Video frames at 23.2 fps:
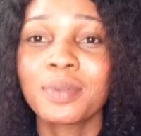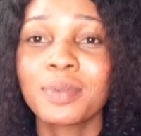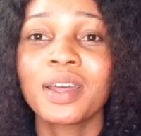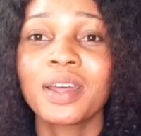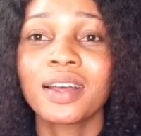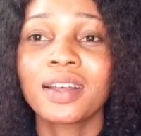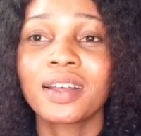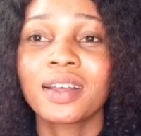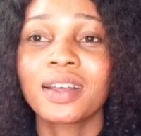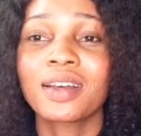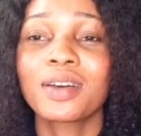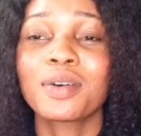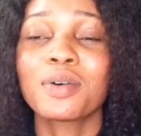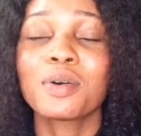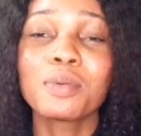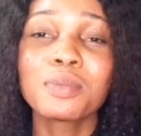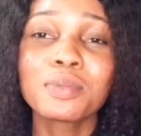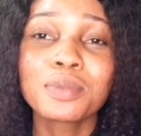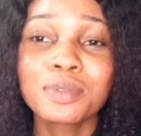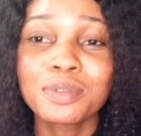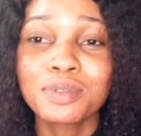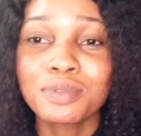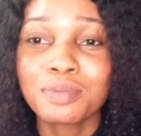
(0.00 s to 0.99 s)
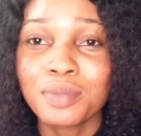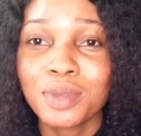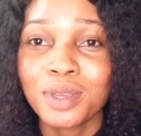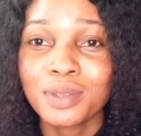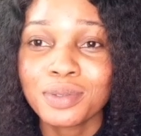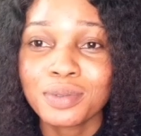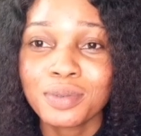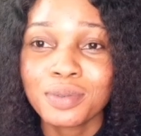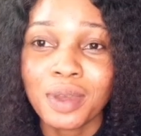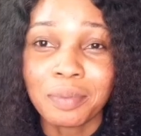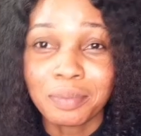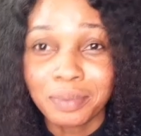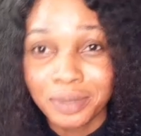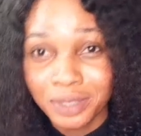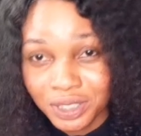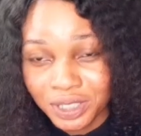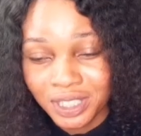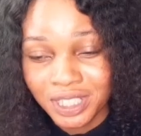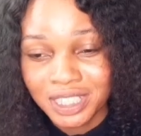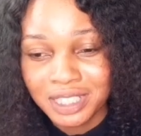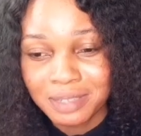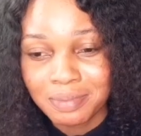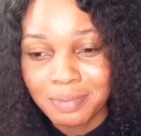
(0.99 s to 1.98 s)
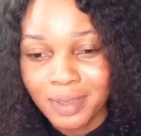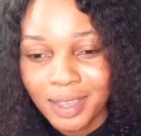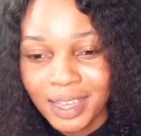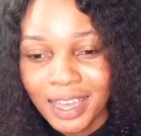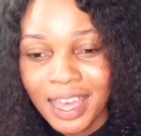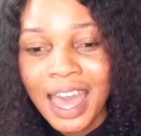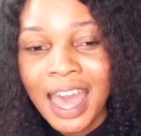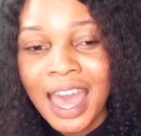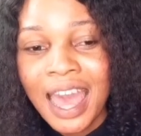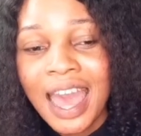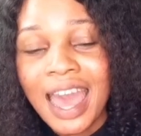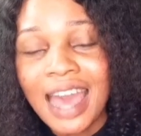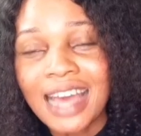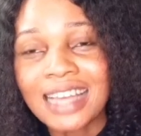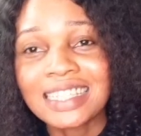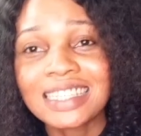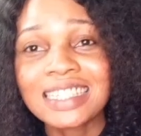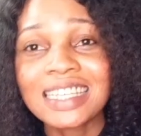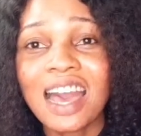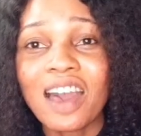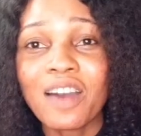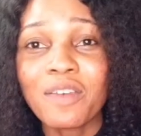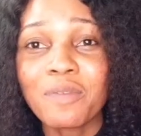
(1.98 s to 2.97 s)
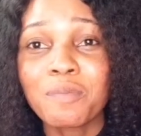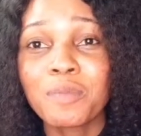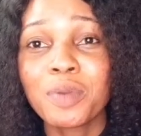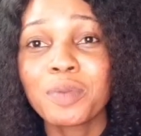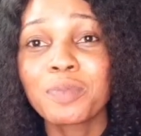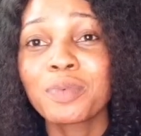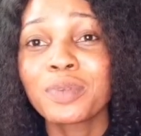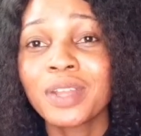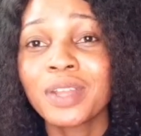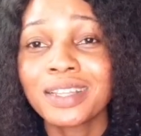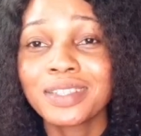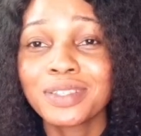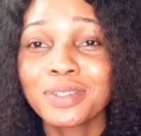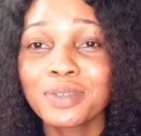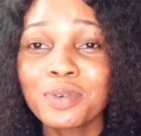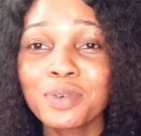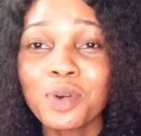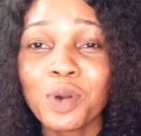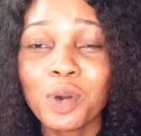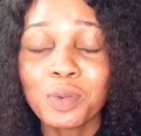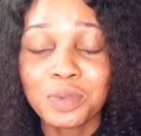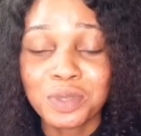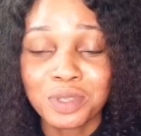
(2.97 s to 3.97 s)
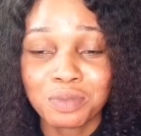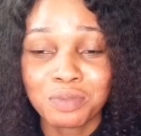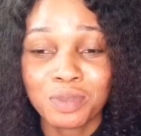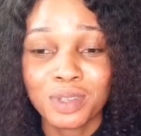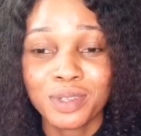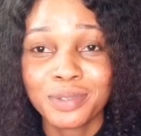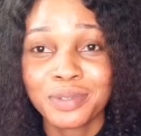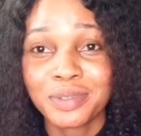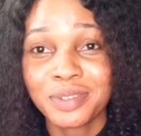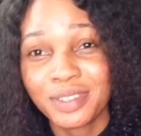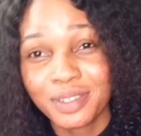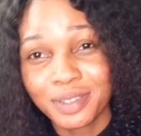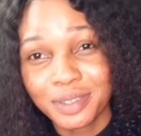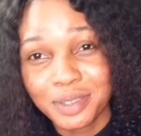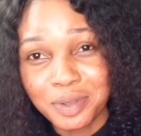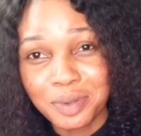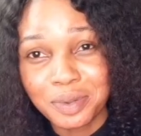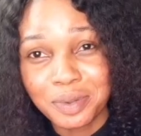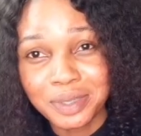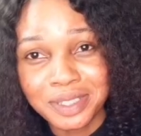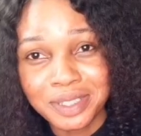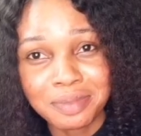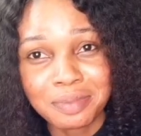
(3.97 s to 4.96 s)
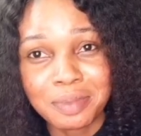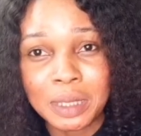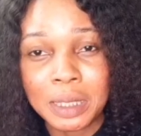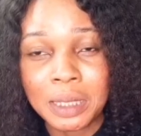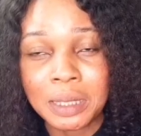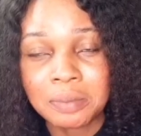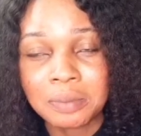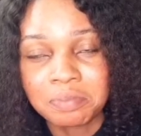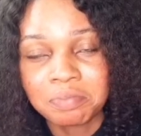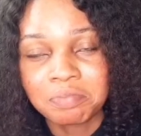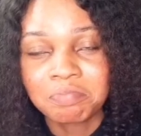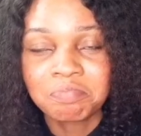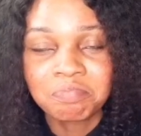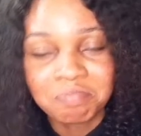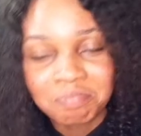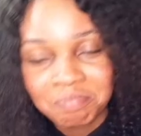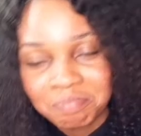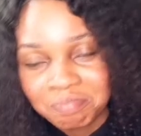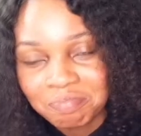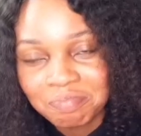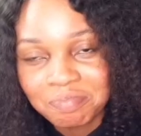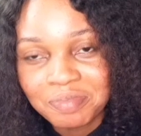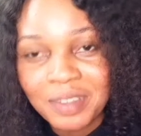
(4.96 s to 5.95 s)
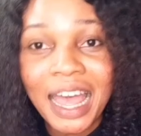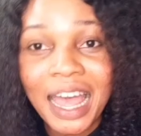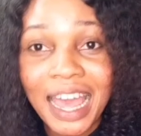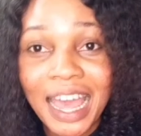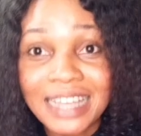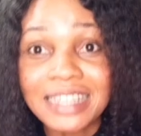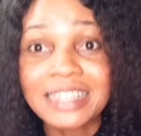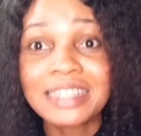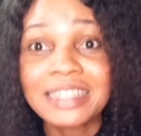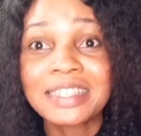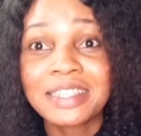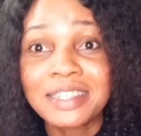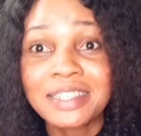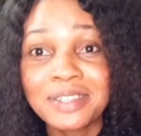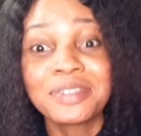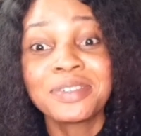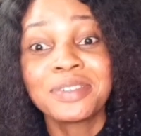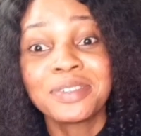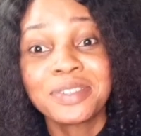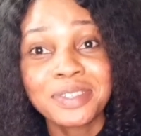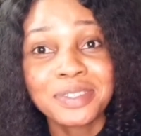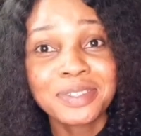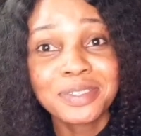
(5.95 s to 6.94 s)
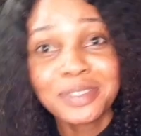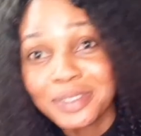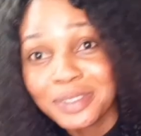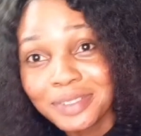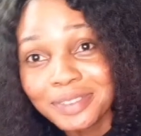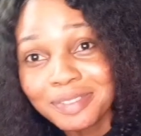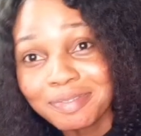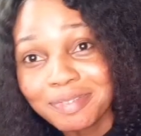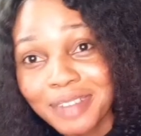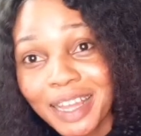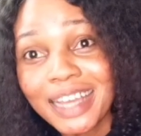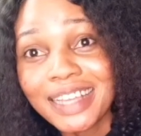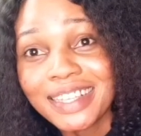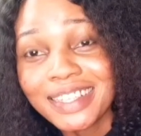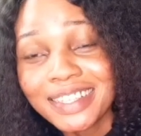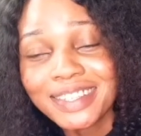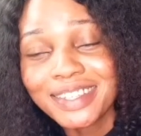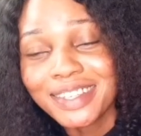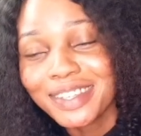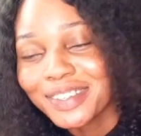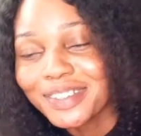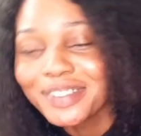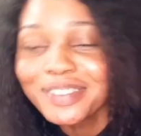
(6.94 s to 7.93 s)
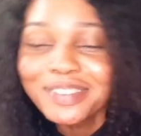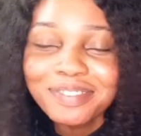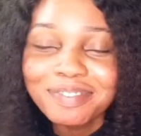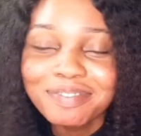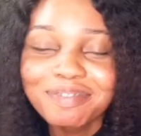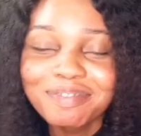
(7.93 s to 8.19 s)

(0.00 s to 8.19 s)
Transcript: people that come to me to appreciate me, I still have people that still come to me to insult me. I see you also. I see